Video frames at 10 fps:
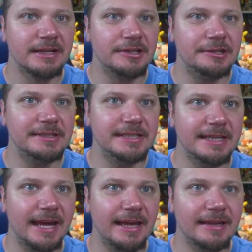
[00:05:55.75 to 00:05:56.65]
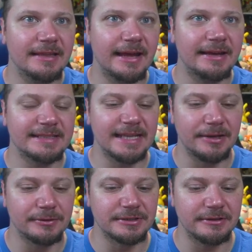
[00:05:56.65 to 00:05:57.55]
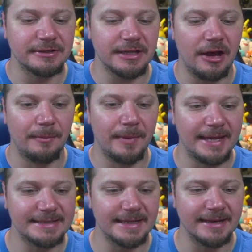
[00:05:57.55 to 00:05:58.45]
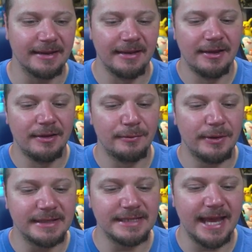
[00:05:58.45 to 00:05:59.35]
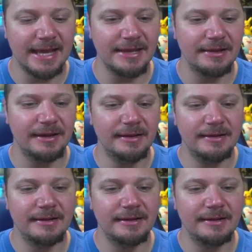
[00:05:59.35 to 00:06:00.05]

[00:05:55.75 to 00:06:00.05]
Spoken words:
Do you see that? That sandwich looks amazing. We got Tangela,